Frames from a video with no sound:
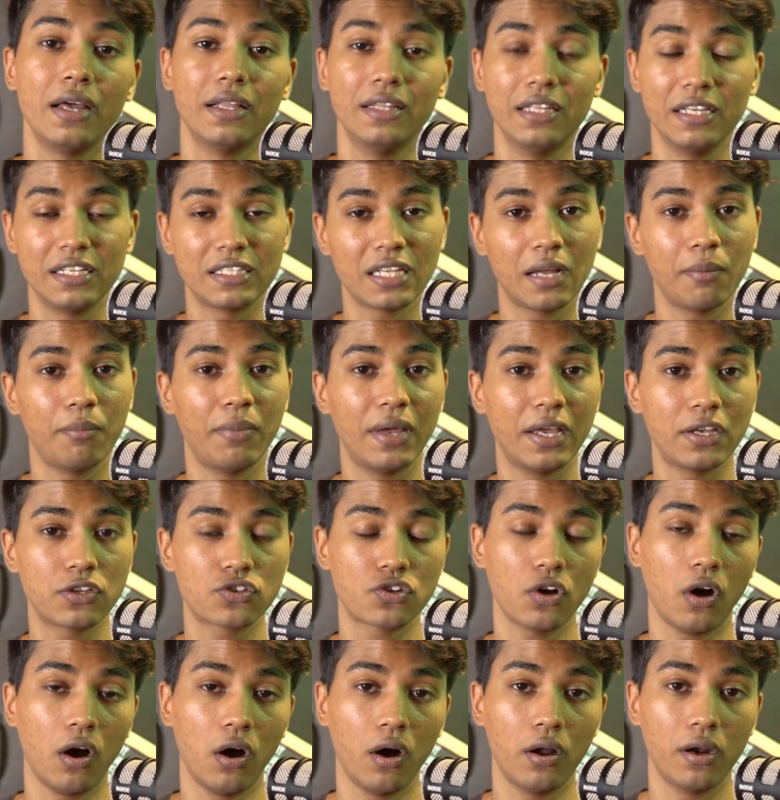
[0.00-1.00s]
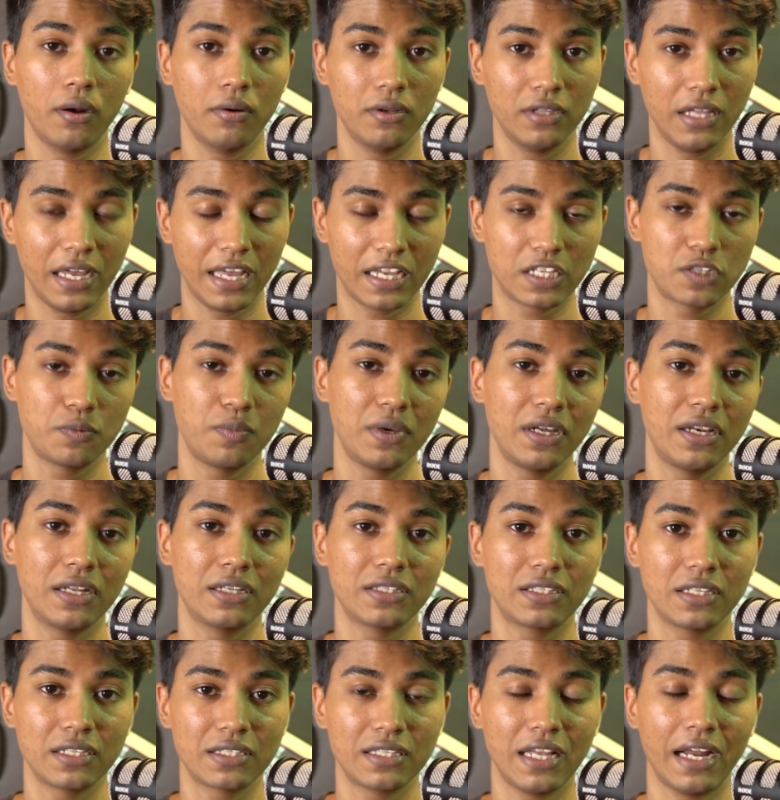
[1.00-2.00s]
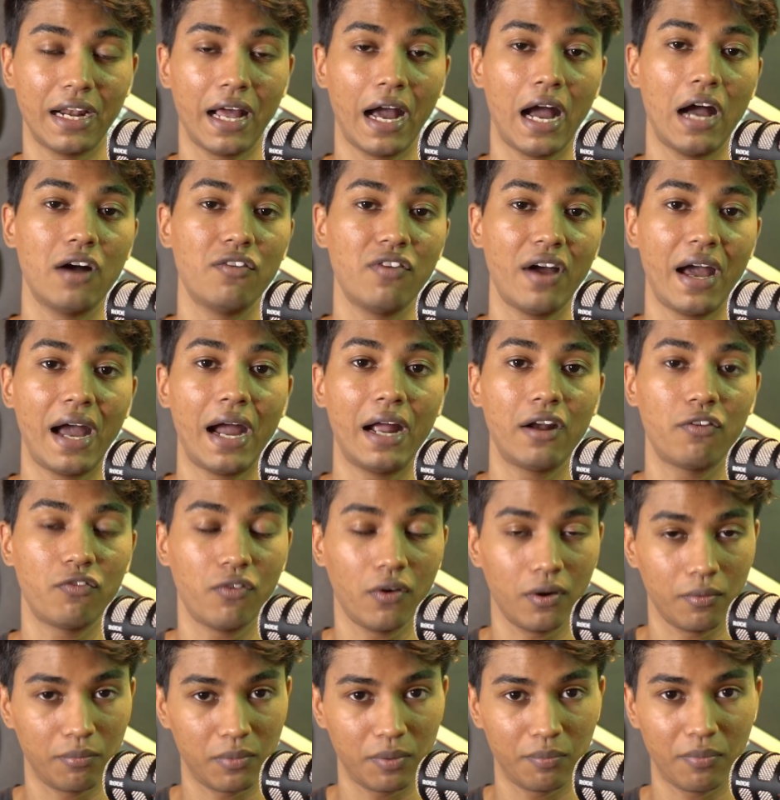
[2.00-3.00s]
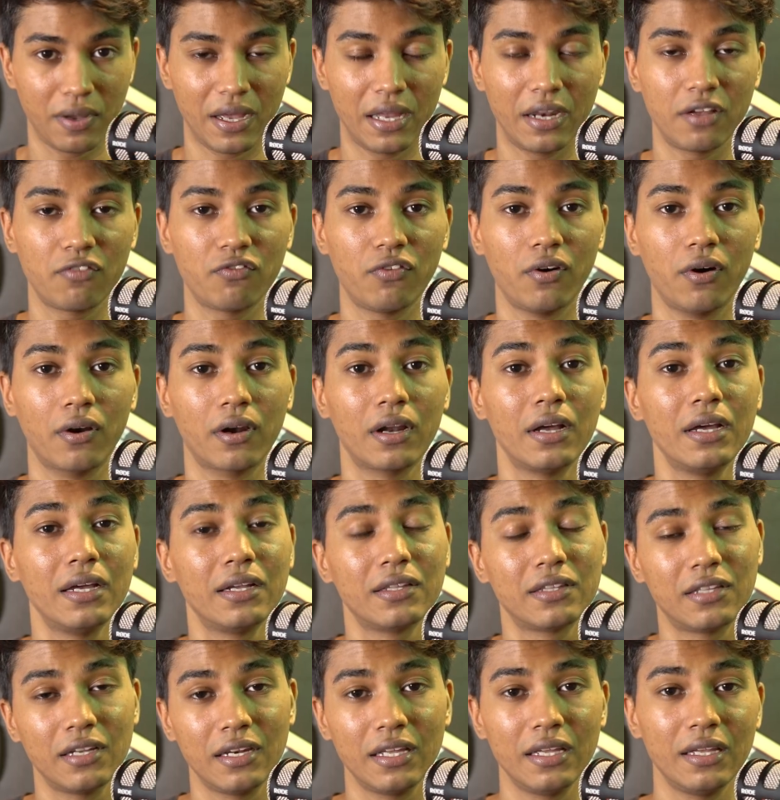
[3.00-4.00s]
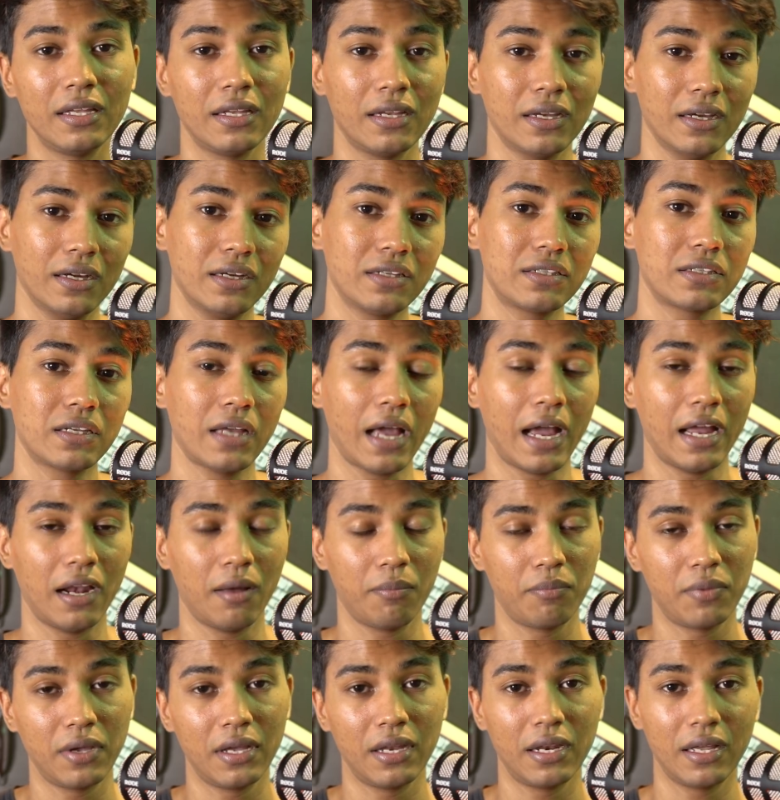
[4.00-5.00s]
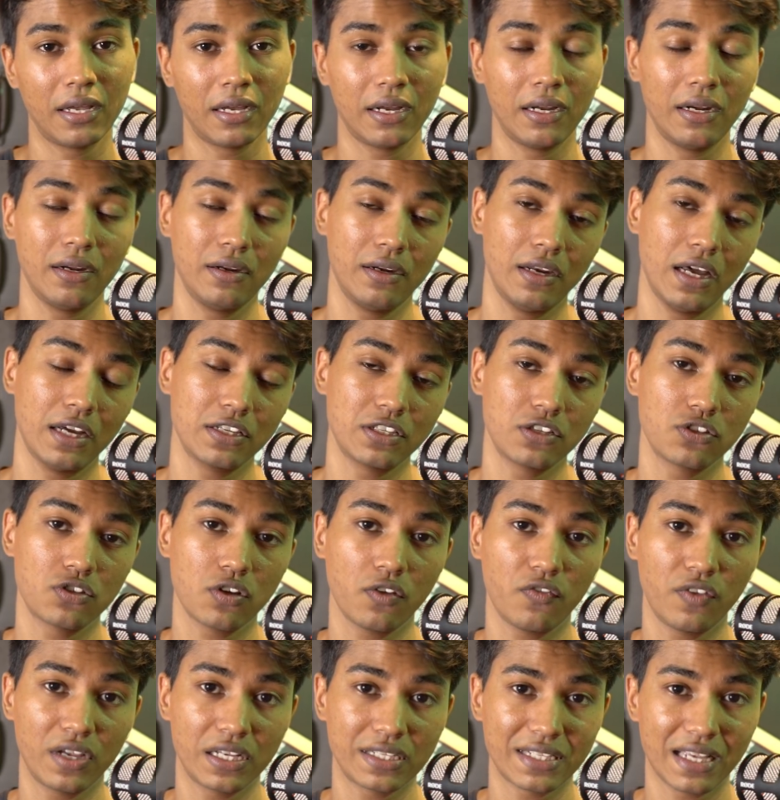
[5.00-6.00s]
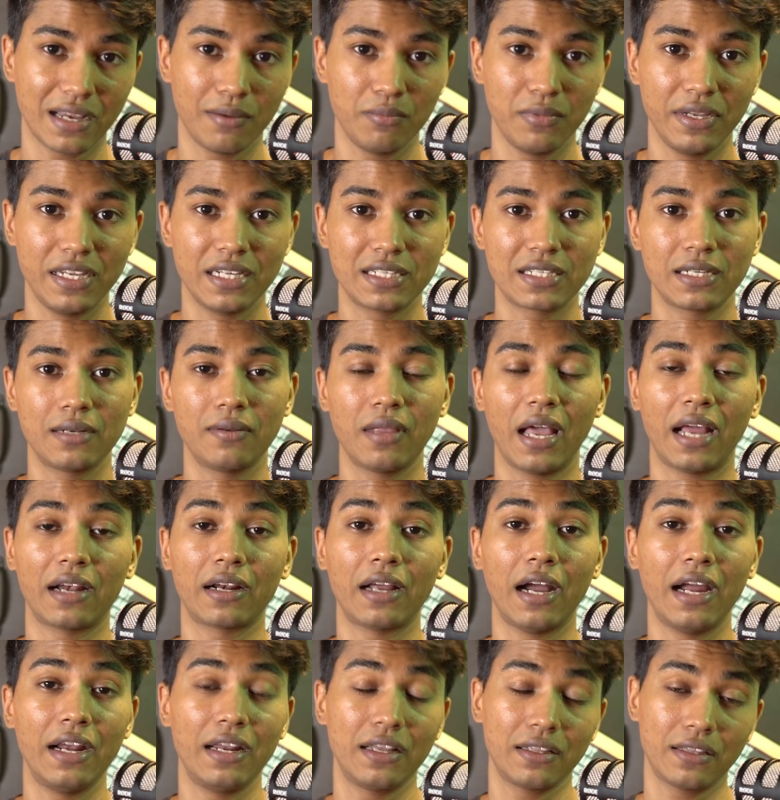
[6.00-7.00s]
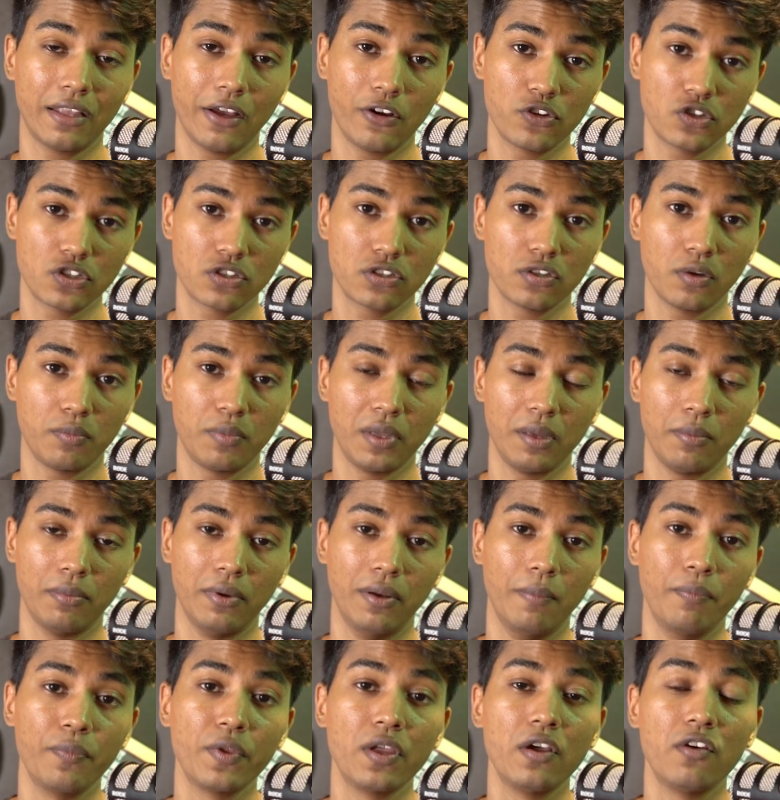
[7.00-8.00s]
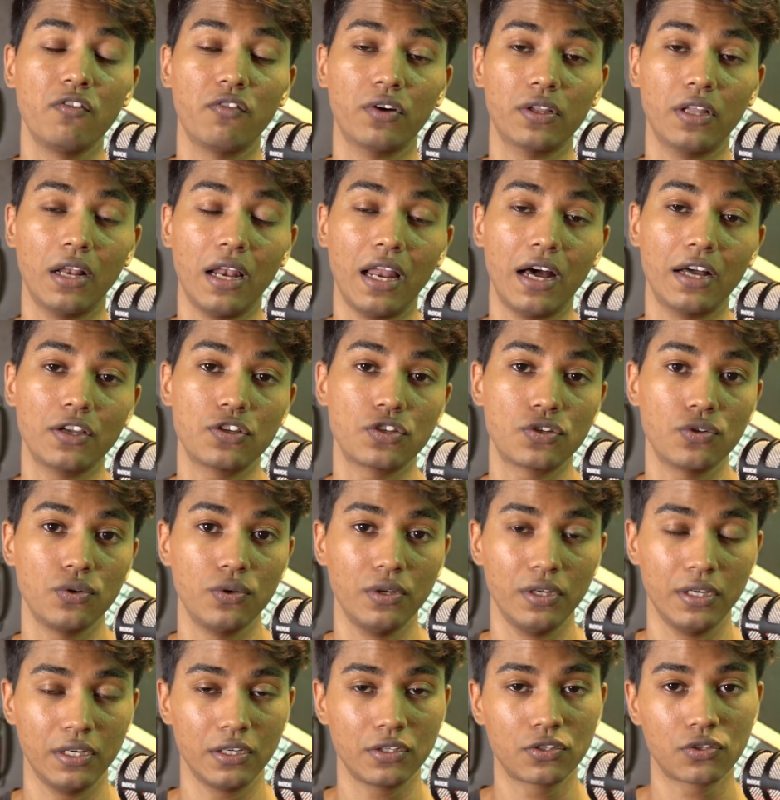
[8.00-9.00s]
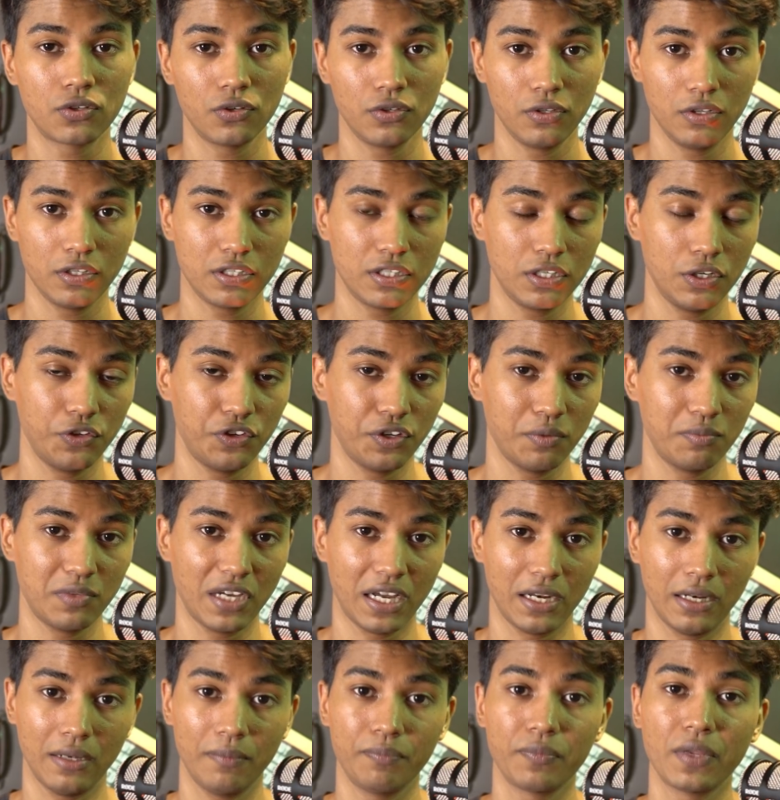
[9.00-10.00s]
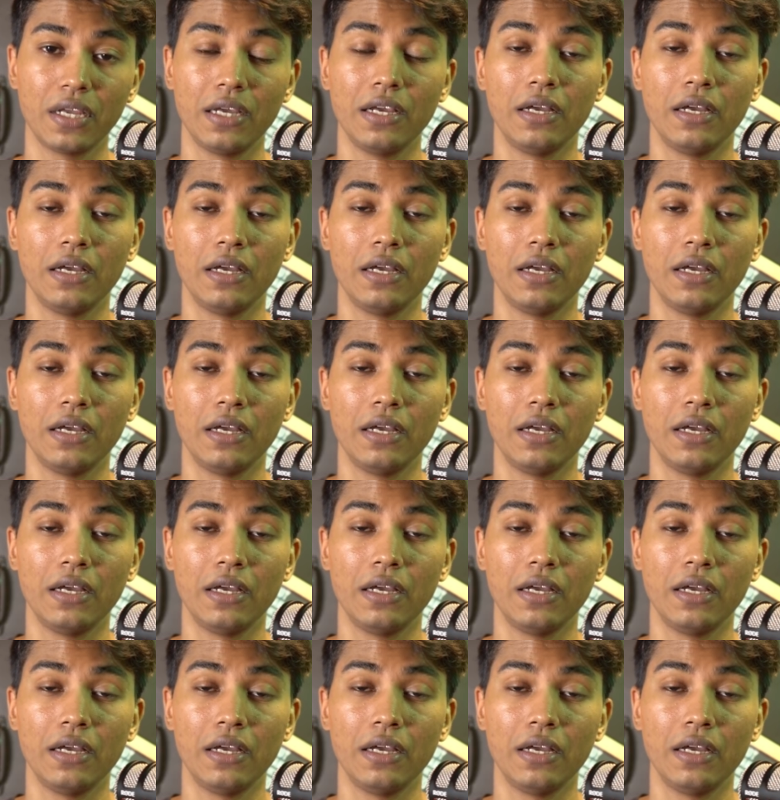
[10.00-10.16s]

these are based on the experiences that i've had for preparing for three years and appearing in dozens of examination and guiding thousands of people for the last two years through this YouTube channel.